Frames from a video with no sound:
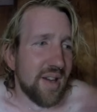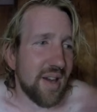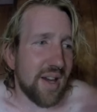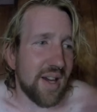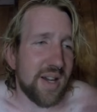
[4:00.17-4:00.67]

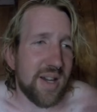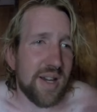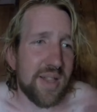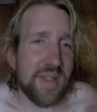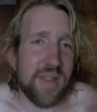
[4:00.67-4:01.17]

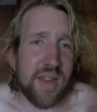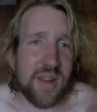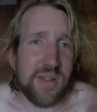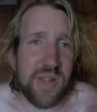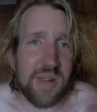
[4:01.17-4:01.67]
Other than
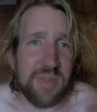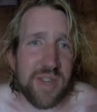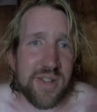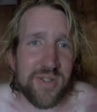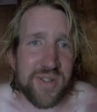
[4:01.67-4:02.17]
that, it's going to be
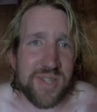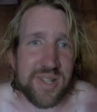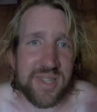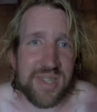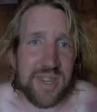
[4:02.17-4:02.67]

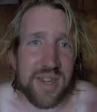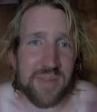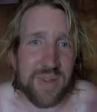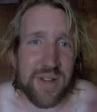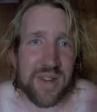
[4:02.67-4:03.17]
interesting to see how my